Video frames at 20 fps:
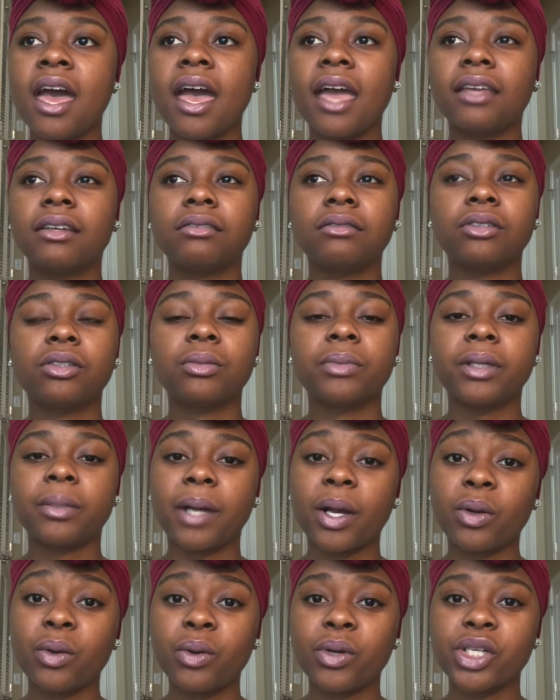and a little bit
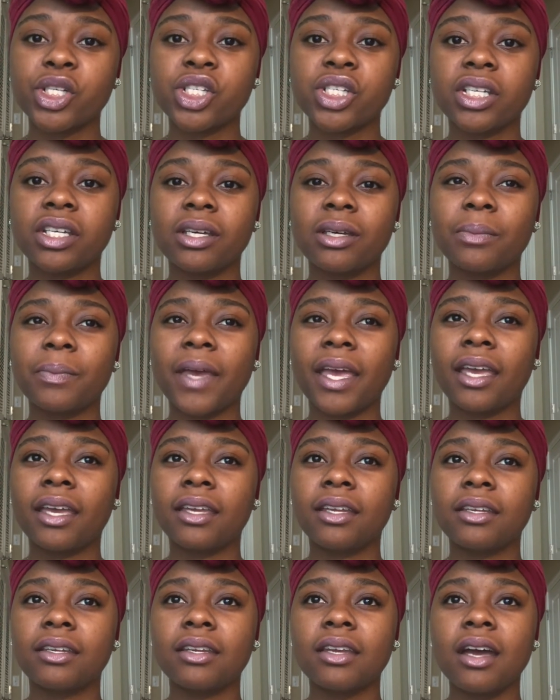about courtship.
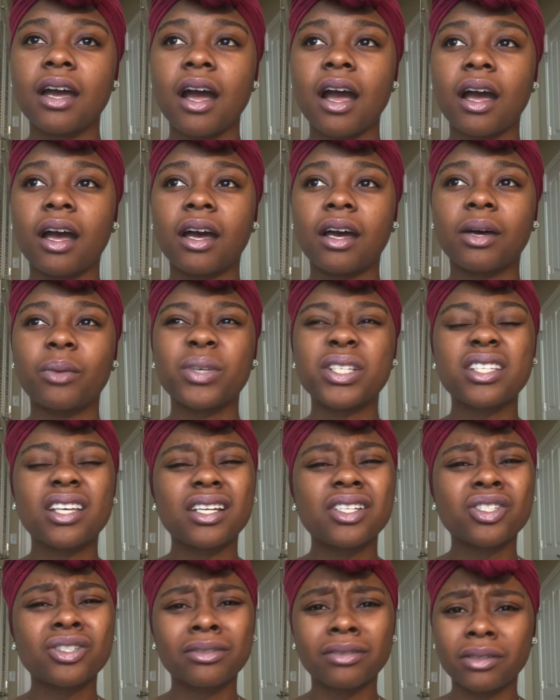And we
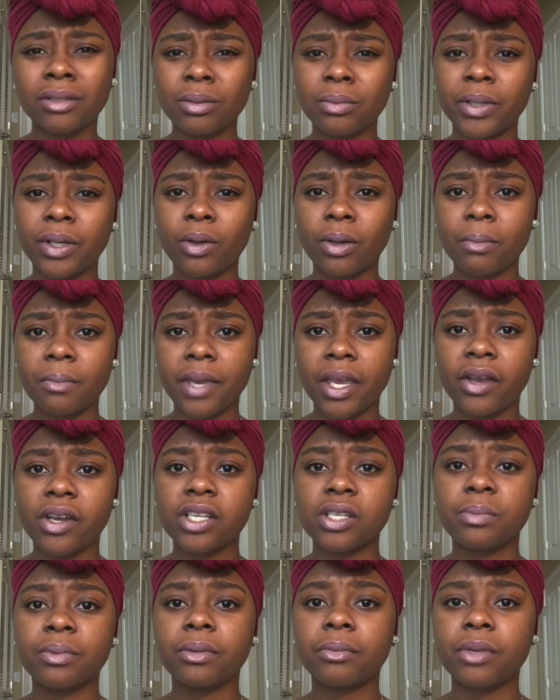touched a little bit on
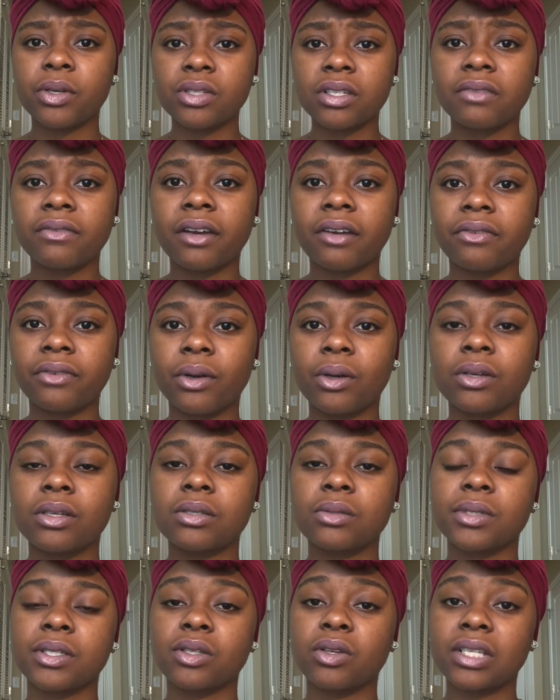marriage, but most of our
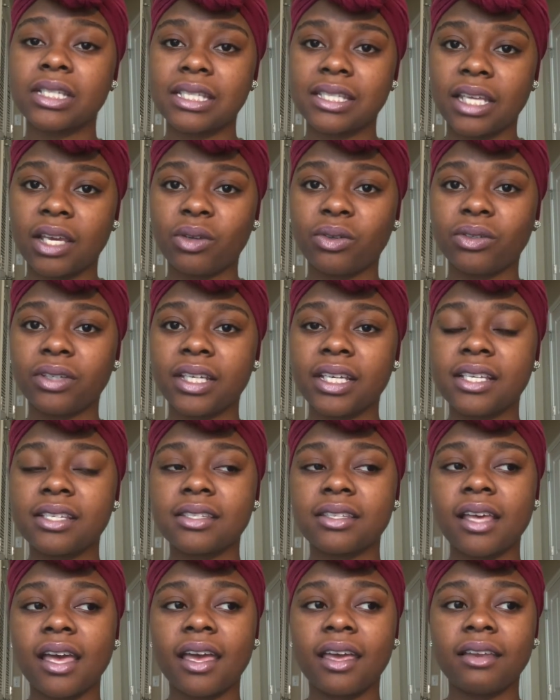focus was on singleness
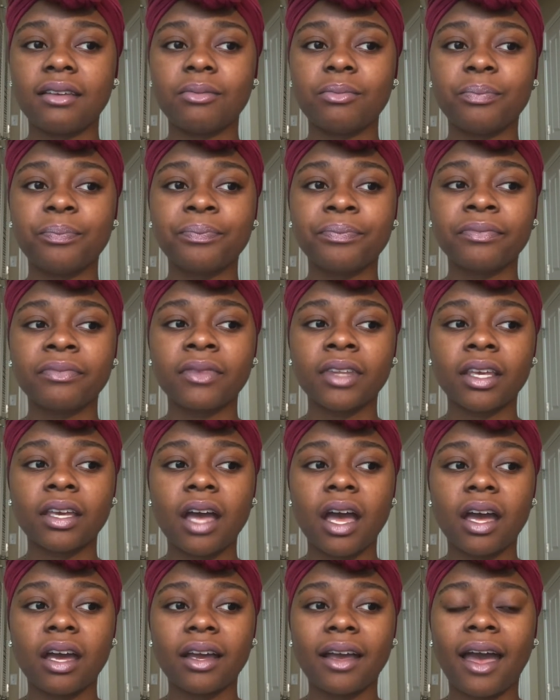and
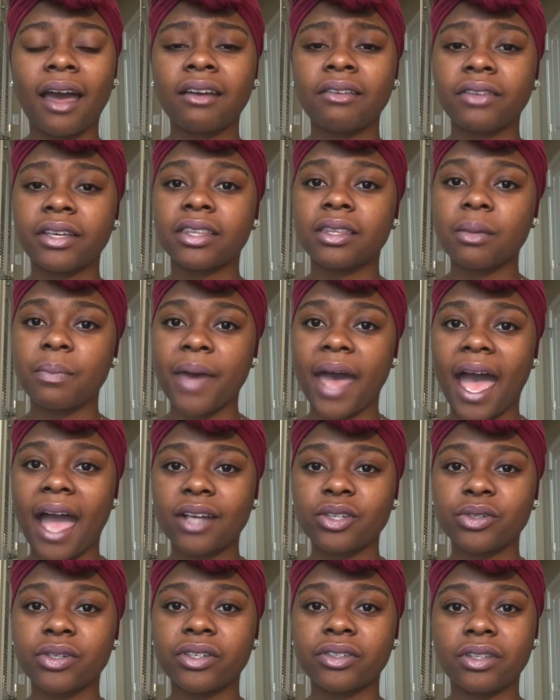kind of like the
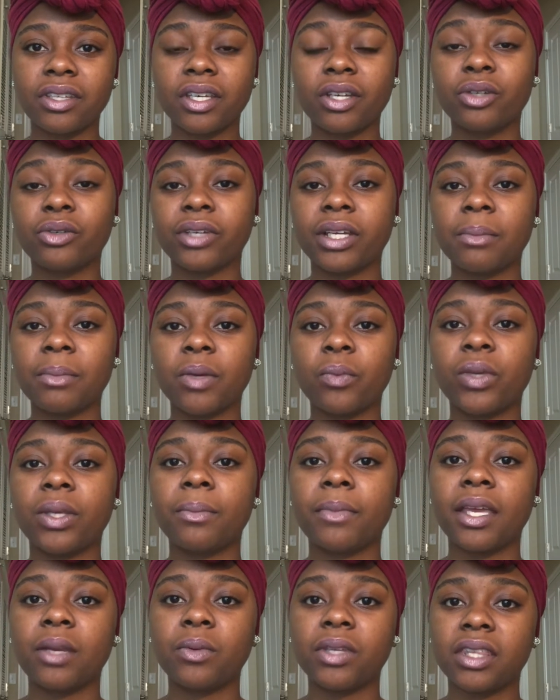pact or the agreement we
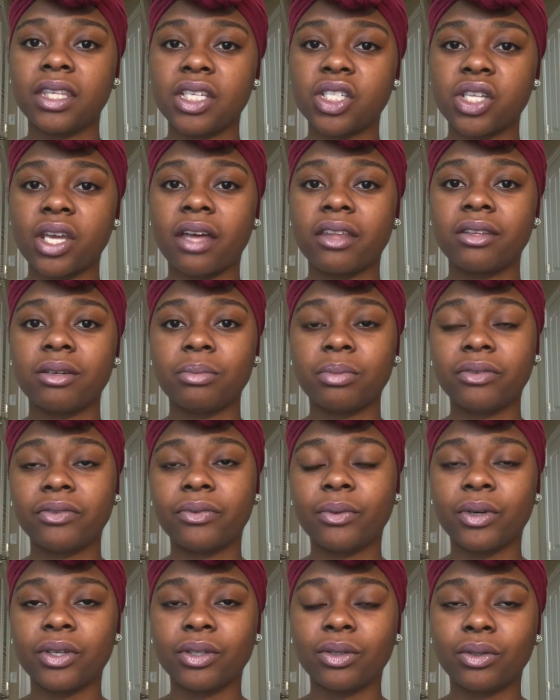made with each other
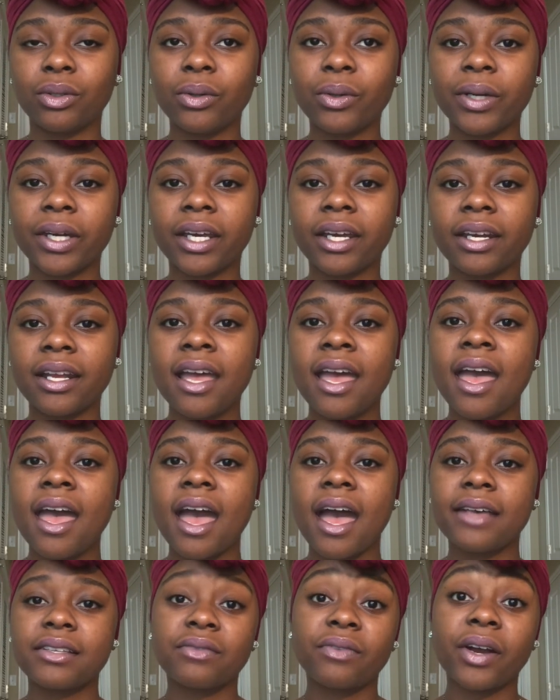before the Lord
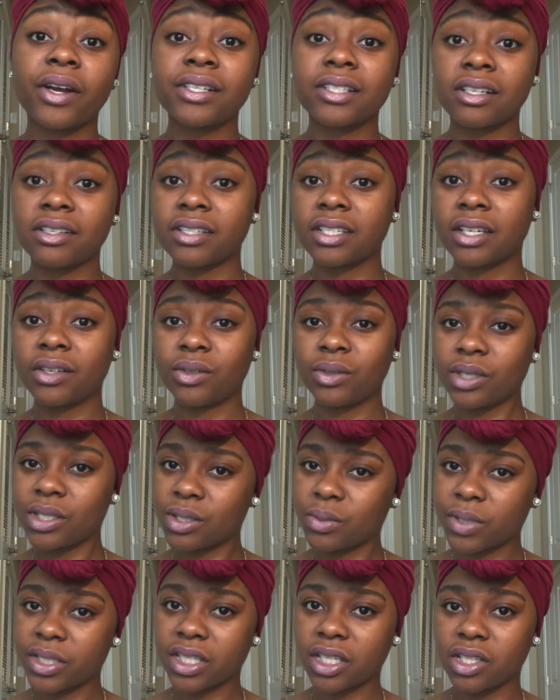as far as our
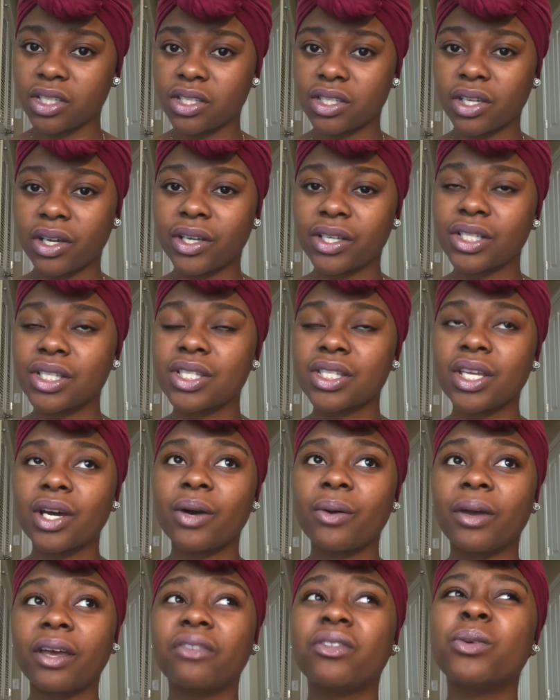singleness was concerned.
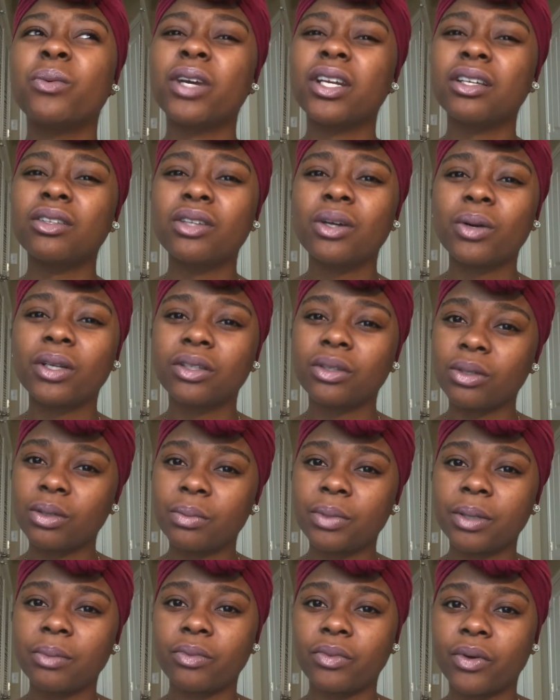So if you want to know a little
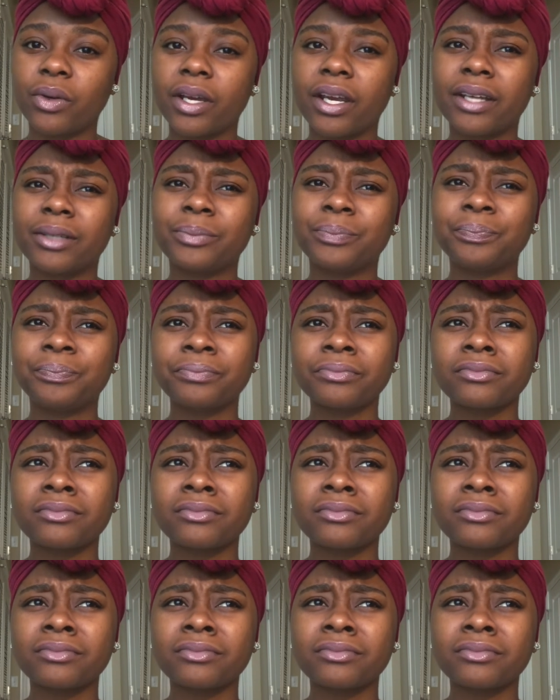bit more